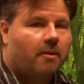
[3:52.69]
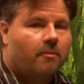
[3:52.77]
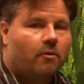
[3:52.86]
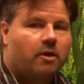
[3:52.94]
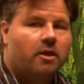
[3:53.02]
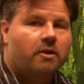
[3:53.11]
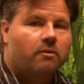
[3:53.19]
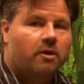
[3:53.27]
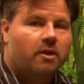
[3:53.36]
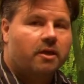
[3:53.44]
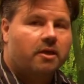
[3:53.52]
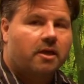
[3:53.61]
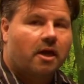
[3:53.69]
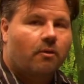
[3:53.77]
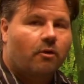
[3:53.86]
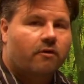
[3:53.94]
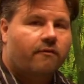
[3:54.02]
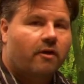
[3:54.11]
really not
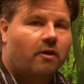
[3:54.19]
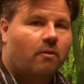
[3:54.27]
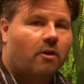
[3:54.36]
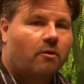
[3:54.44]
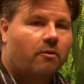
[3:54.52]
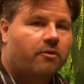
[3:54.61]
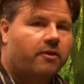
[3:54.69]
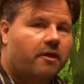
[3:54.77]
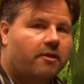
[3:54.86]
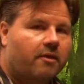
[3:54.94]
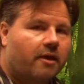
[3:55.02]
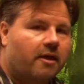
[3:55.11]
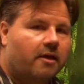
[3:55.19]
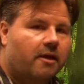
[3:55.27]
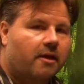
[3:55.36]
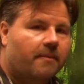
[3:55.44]
work very well with things like